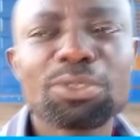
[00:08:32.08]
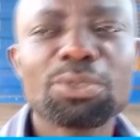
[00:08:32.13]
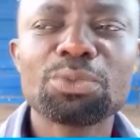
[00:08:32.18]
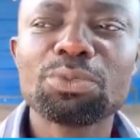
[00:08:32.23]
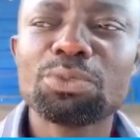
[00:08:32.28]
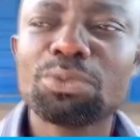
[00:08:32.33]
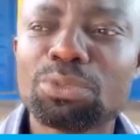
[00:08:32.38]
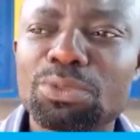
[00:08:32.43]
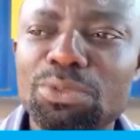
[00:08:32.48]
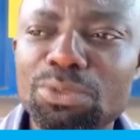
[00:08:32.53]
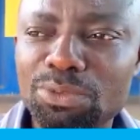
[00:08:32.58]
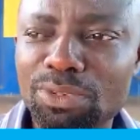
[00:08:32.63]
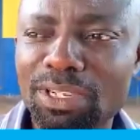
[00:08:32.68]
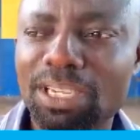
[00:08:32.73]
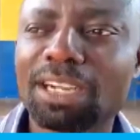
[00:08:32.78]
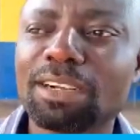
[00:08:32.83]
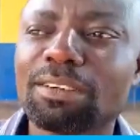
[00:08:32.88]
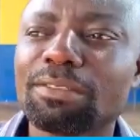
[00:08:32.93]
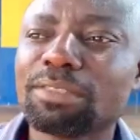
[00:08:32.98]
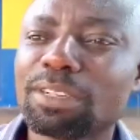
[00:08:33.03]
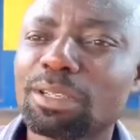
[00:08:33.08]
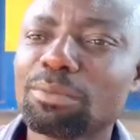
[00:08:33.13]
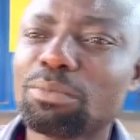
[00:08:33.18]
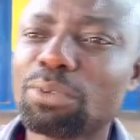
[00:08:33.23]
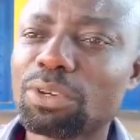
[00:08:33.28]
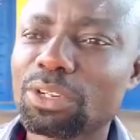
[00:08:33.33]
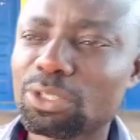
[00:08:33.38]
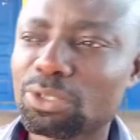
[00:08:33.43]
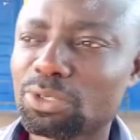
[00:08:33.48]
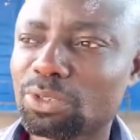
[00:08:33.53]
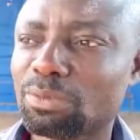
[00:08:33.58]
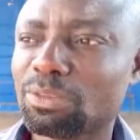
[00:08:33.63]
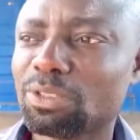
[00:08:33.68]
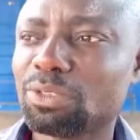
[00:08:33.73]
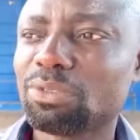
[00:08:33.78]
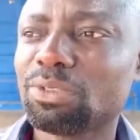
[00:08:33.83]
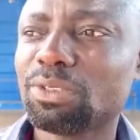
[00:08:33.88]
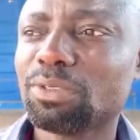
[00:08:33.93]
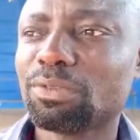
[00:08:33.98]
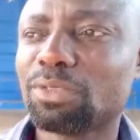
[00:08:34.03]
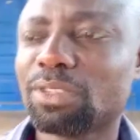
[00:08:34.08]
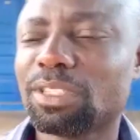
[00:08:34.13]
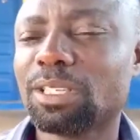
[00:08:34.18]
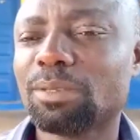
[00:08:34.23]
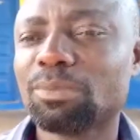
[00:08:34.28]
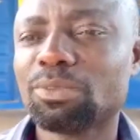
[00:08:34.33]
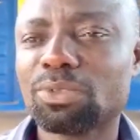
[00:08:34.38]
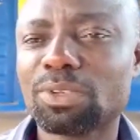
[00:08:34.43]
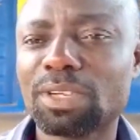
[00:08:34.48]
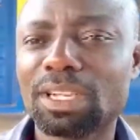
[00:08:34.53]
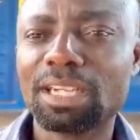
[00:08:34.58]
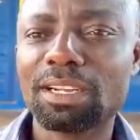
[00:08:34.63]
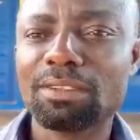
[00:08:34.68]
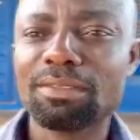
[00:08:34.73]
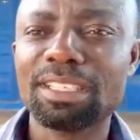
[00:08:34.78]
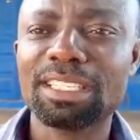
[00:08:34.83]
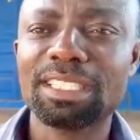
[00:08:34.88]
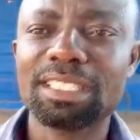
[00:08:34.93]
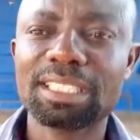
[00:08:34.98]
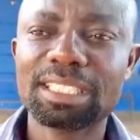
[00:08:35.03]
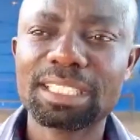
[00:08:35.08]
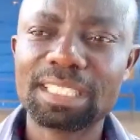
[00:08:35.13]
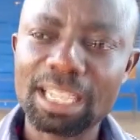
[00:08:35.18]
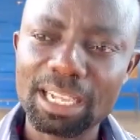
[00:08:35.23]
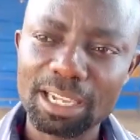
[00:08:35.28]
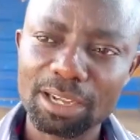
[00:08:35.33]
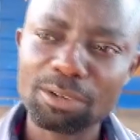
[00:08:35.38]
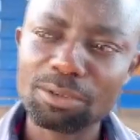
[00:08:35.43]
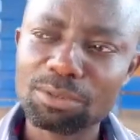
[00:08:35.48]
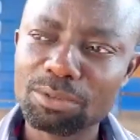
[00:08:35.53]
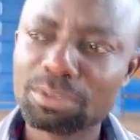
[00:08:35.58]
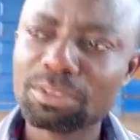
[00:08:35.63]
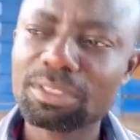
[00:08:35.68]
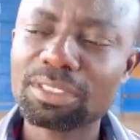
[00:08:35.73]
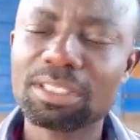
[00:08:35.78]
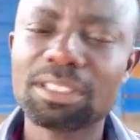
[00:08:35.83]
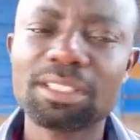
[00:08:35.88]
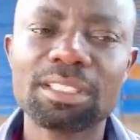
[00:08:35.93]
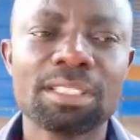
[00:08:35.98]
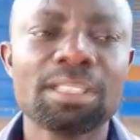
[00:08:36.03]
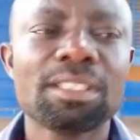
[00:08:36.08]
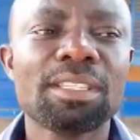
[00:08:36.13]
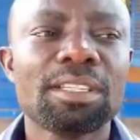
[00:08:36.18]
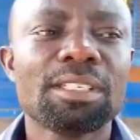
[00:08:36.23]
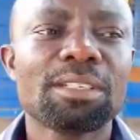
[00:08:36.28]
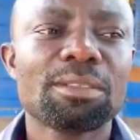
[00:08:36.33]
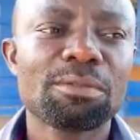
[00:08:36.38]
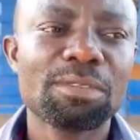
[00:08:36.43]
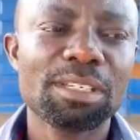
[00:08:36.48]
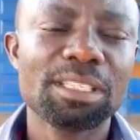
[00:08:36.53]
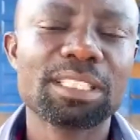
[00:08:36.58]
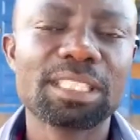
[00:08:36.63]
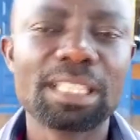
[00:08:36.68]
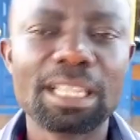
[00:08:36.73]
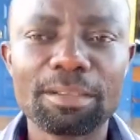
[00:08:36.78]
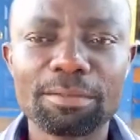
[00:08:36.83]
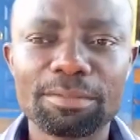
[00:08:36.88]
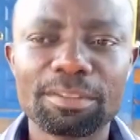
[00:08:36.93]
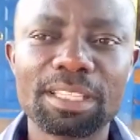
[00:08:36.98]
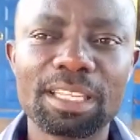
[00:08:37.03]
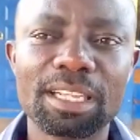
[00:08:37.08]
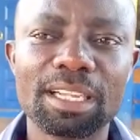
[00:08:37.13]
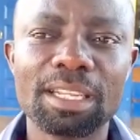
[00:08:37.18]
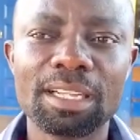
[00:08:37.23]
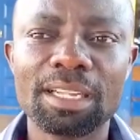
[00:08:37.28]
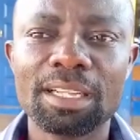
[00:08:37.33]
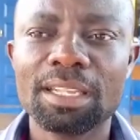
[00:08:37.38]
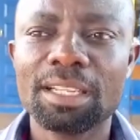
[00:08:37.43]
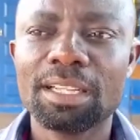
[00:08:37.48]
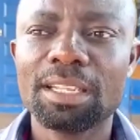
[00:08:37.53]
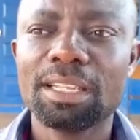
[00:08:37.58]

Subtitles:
us to have boys' dormitory, for them to have a sound rest after